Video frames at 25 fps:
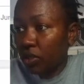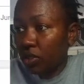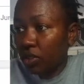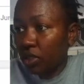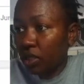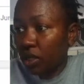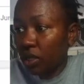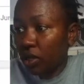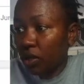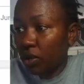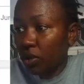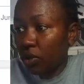
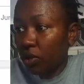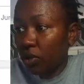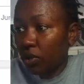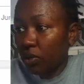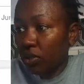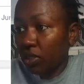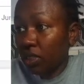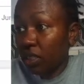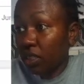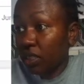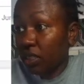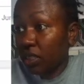so
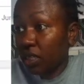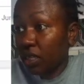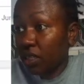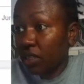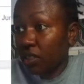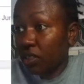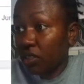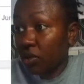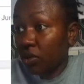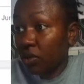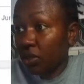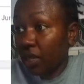
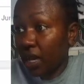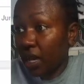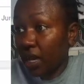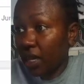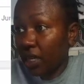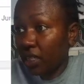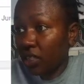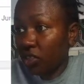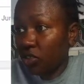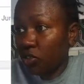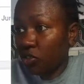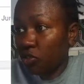16th, so that
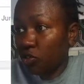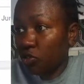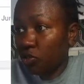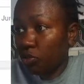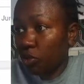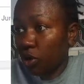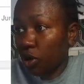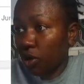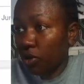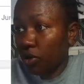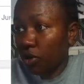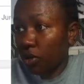is
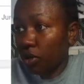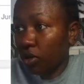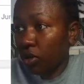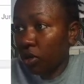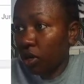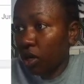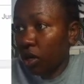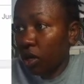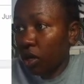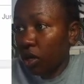tomorrow.